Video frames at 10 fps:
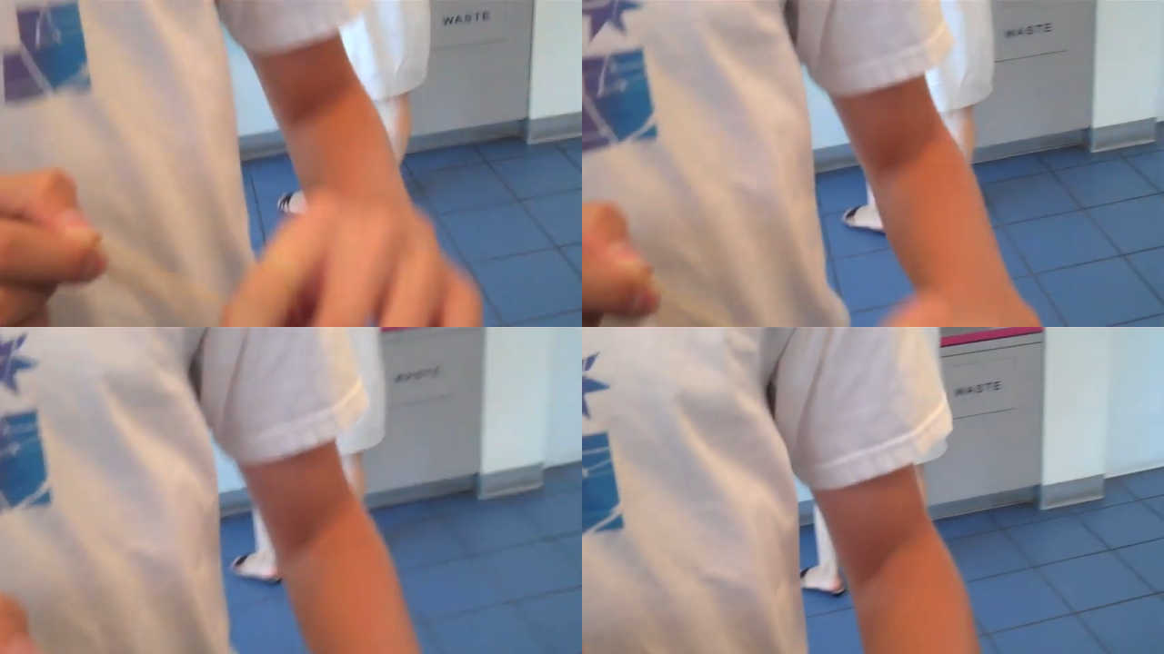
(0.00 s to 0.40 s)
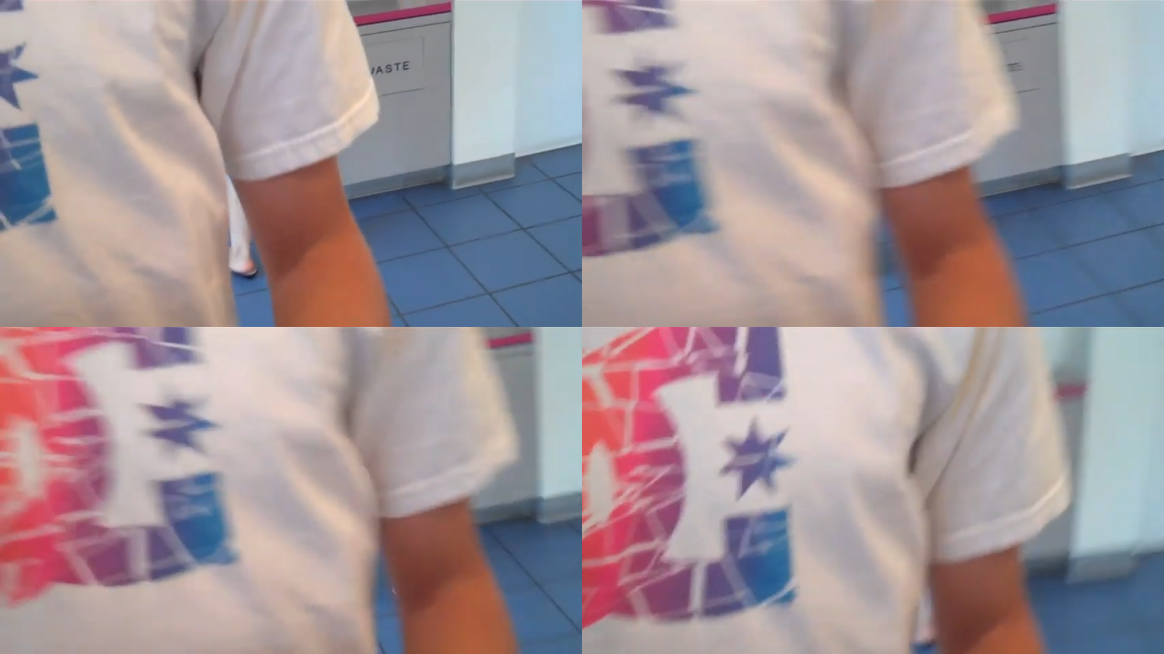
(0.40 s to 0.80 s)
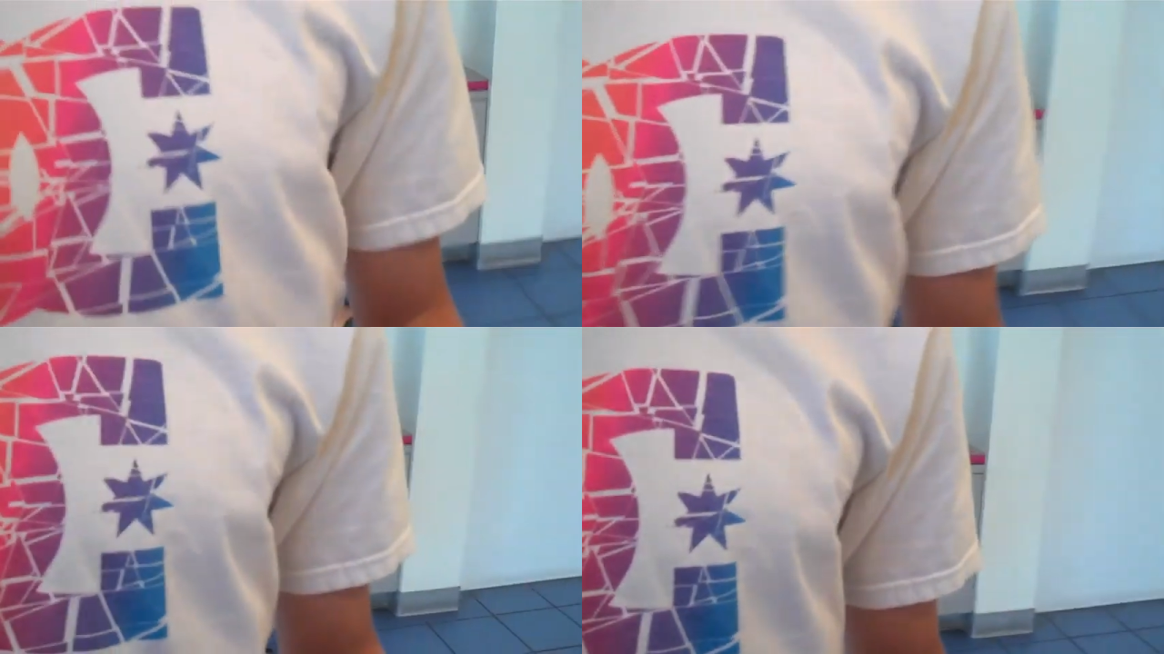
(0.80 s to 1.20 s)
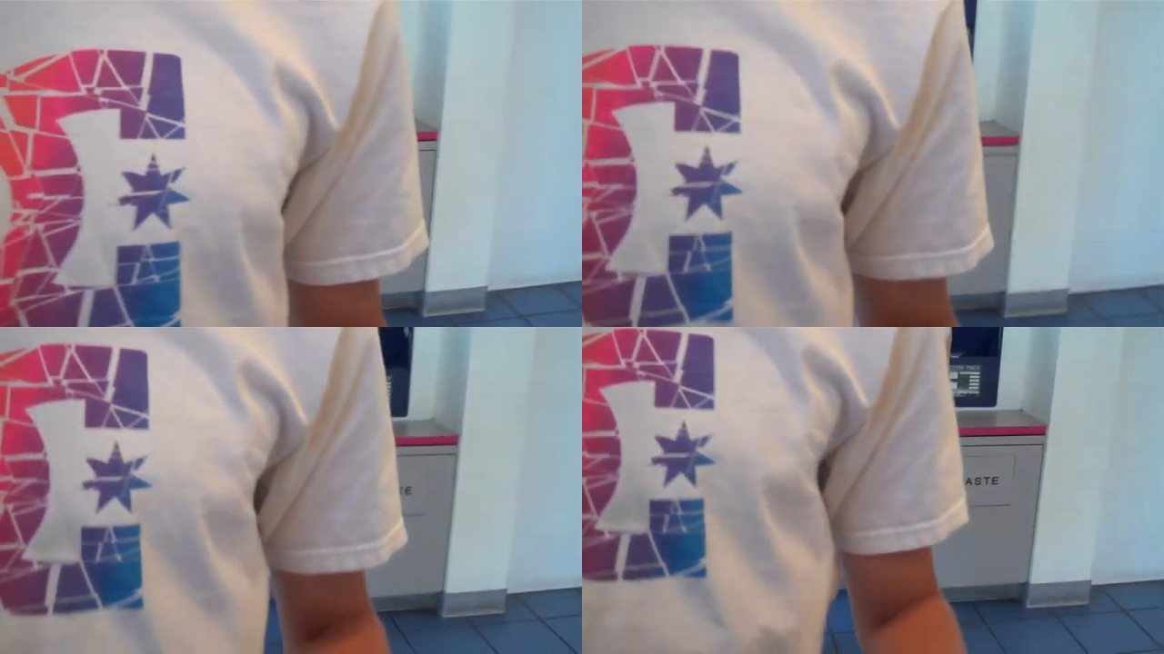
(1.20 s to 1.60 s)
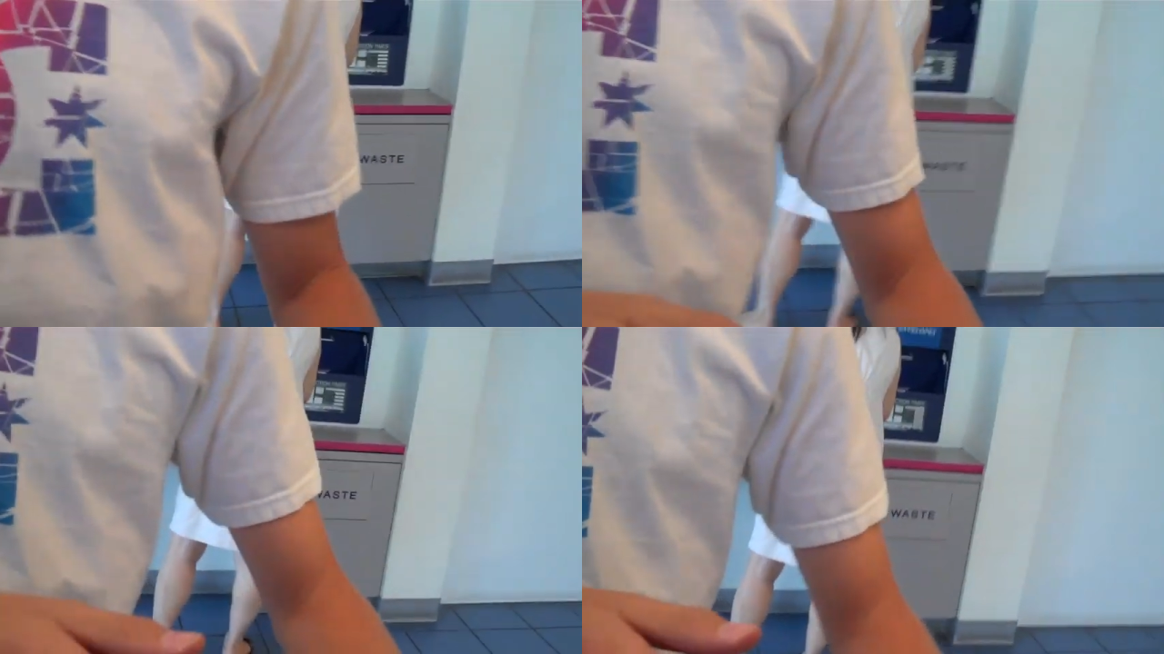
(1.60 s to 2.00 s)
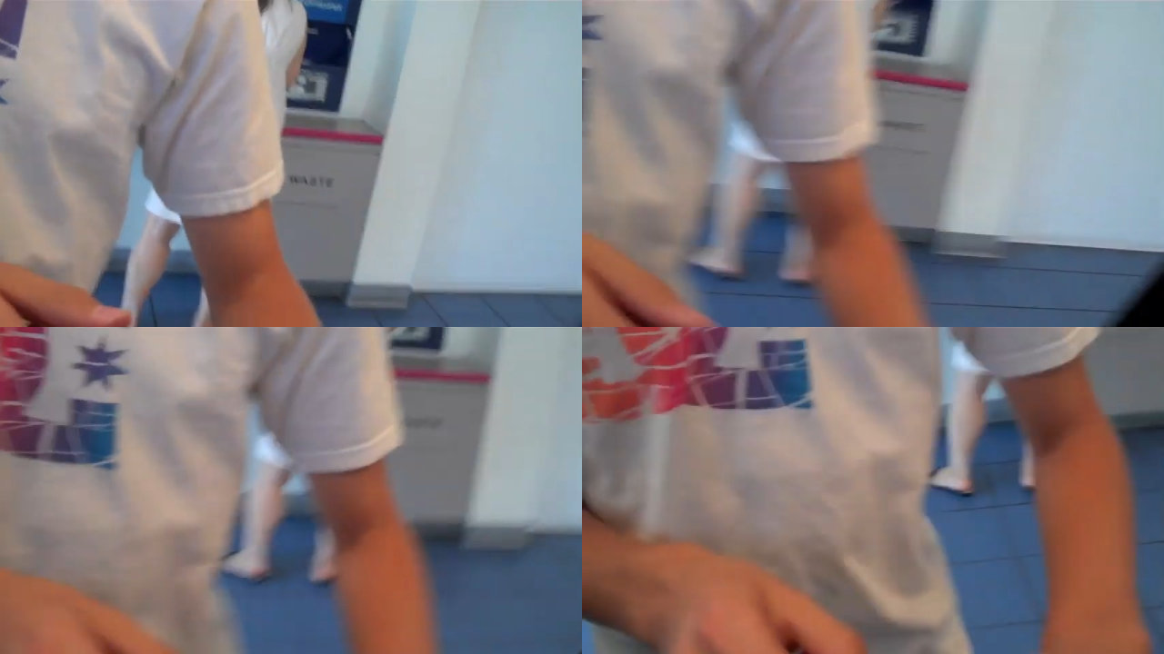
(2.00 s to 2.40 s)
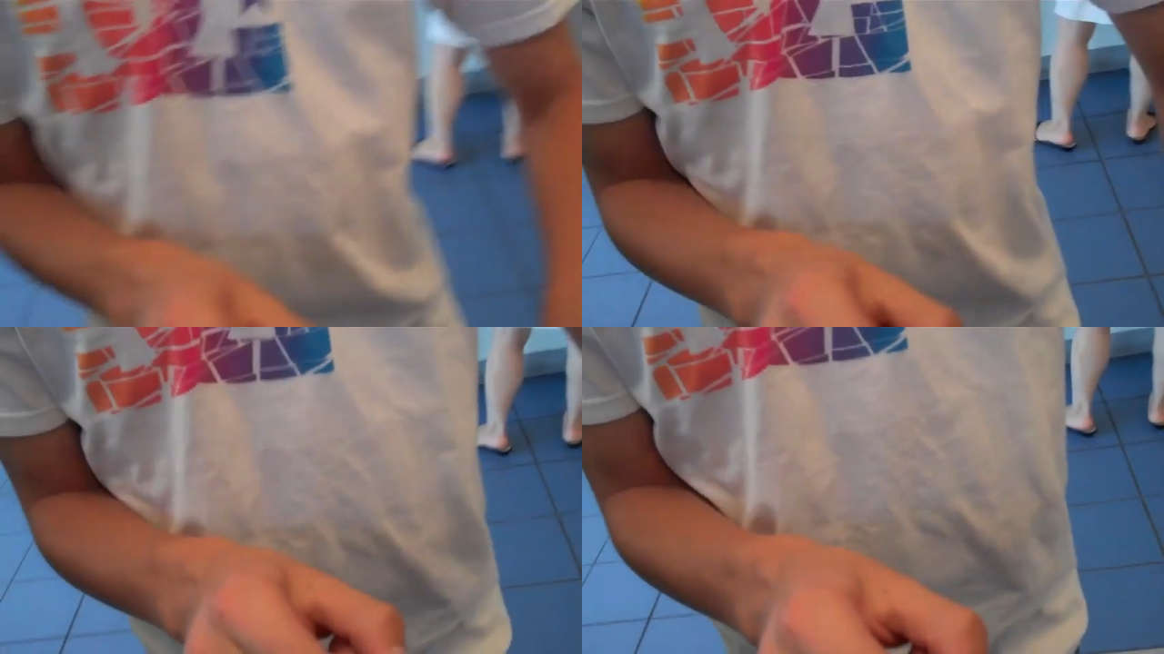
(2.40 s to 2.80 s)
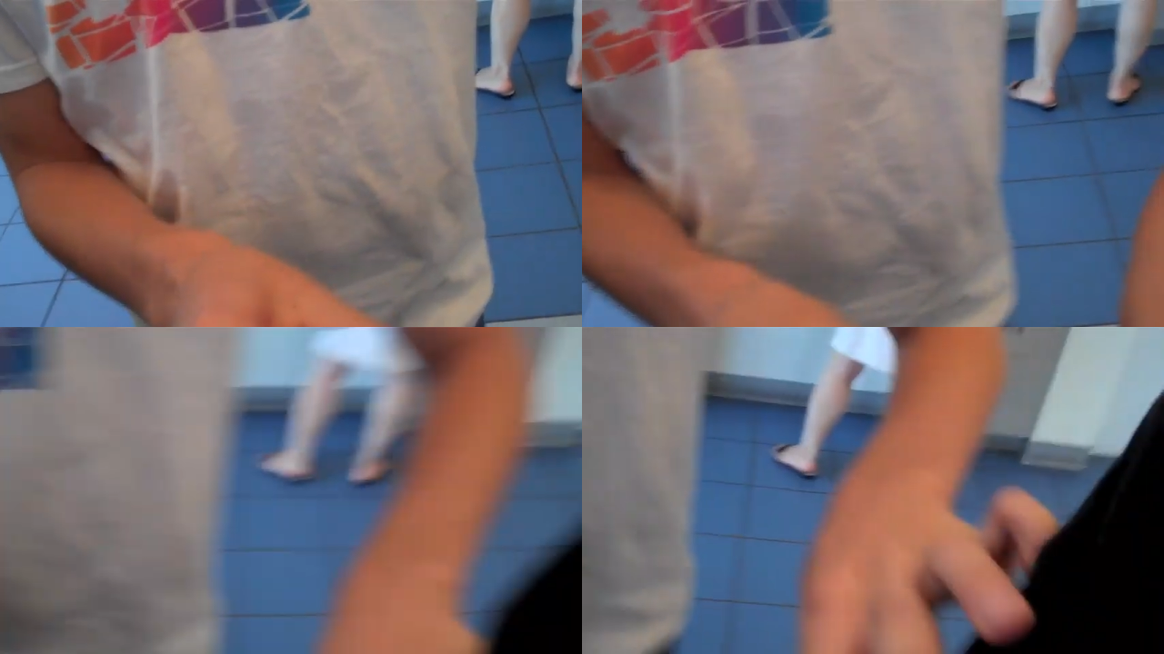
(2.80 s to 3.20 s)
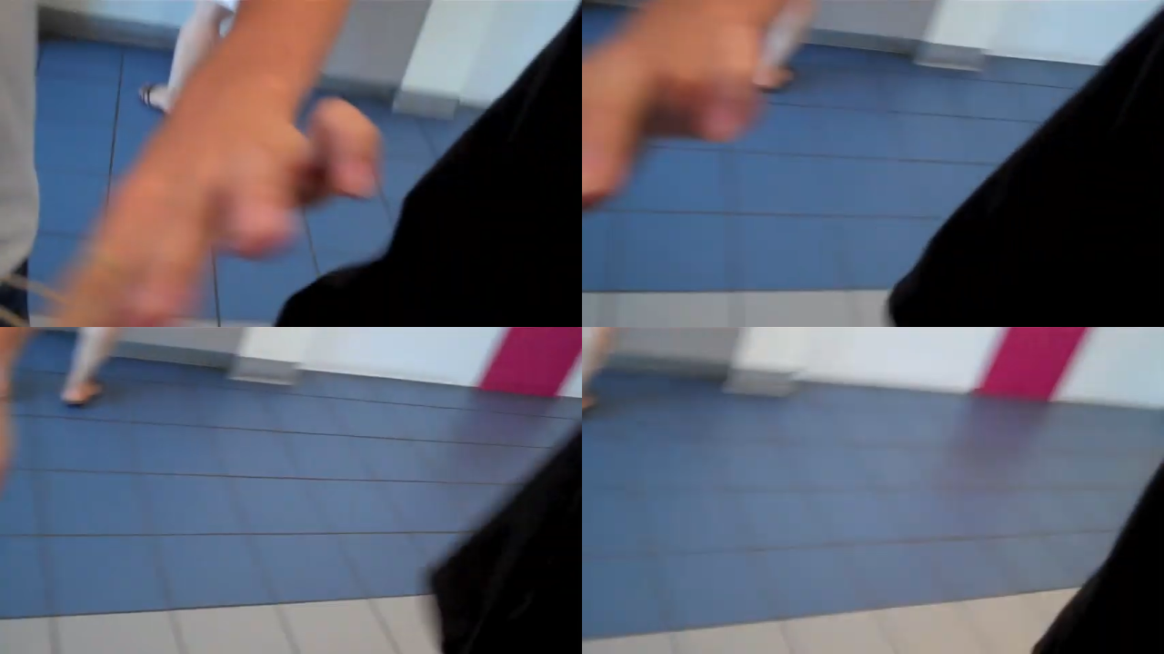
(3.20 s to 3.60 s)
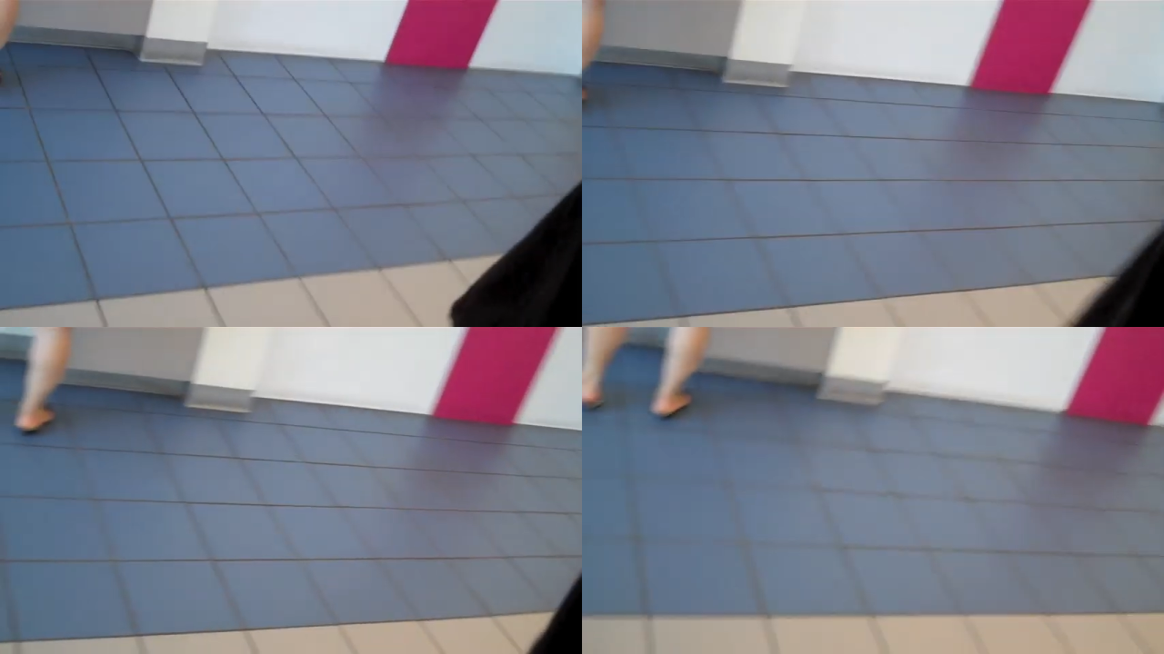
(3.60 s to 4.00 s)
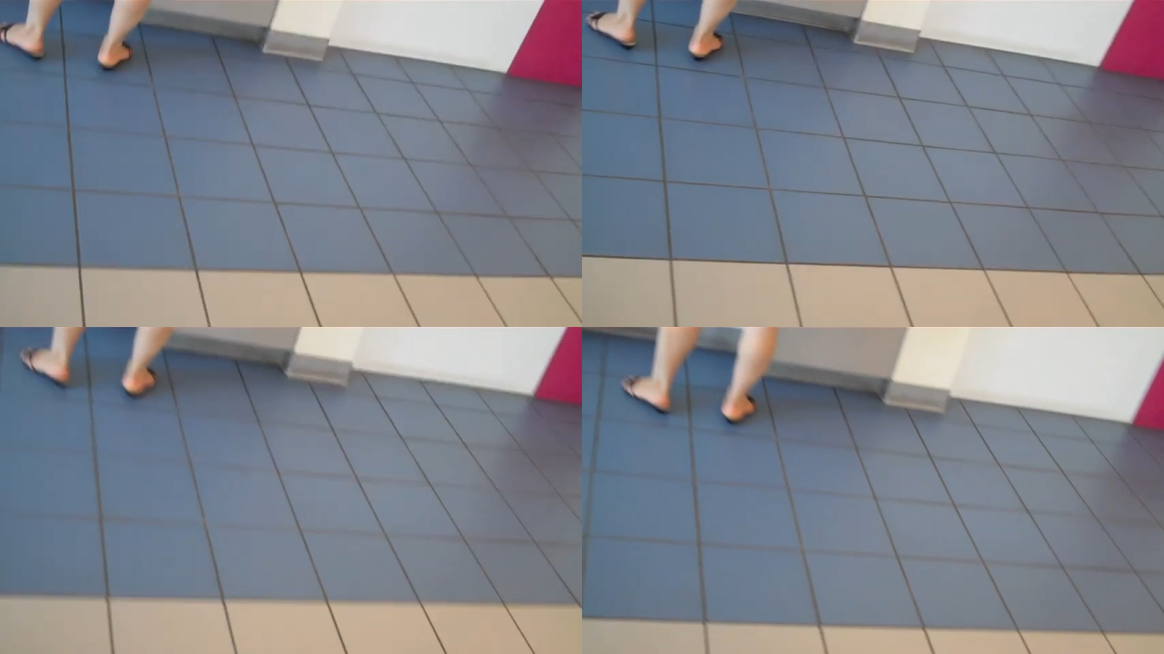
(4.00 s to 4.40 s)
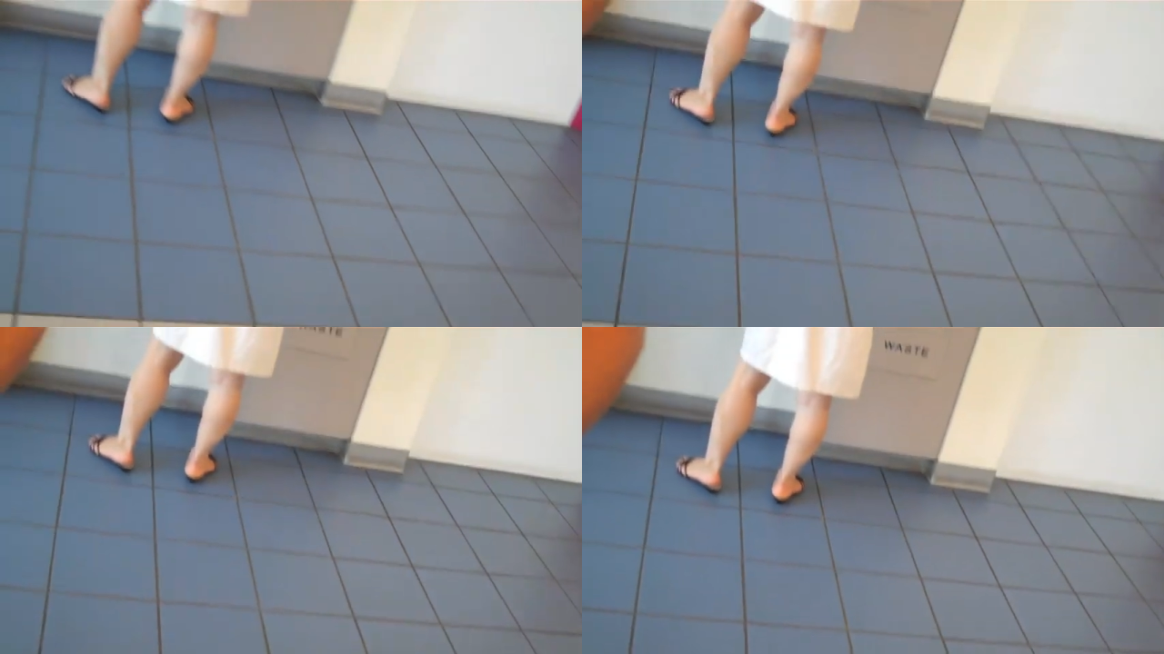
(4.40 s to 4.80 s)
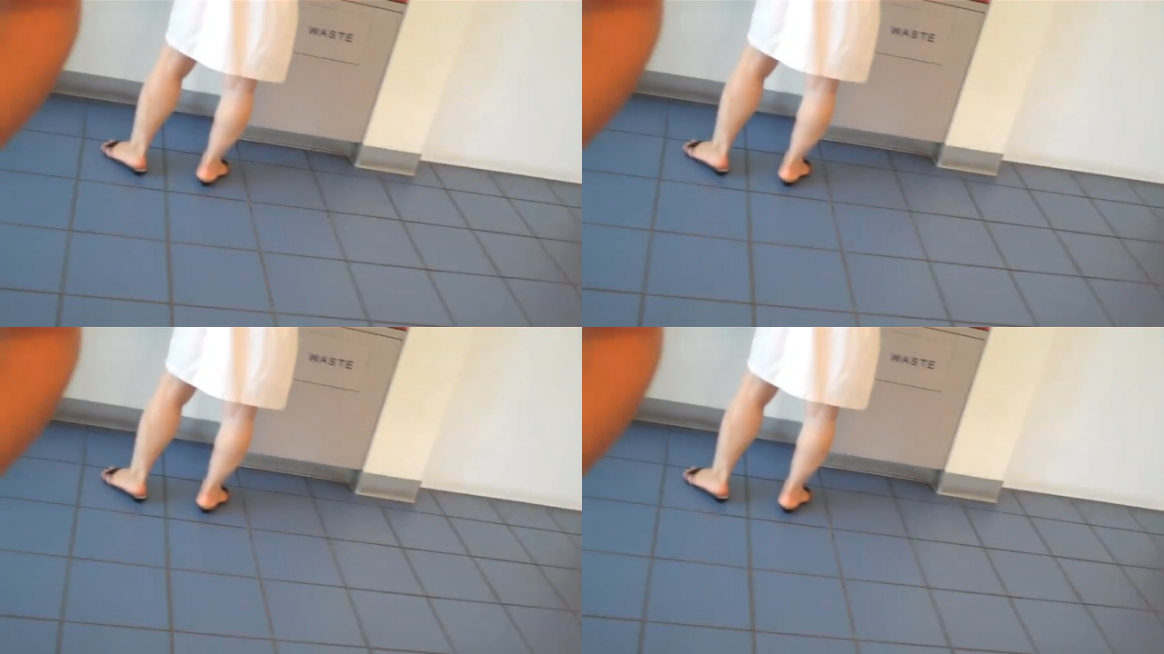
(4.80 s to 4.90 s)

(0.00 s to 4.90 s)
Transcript: (no speaker visible)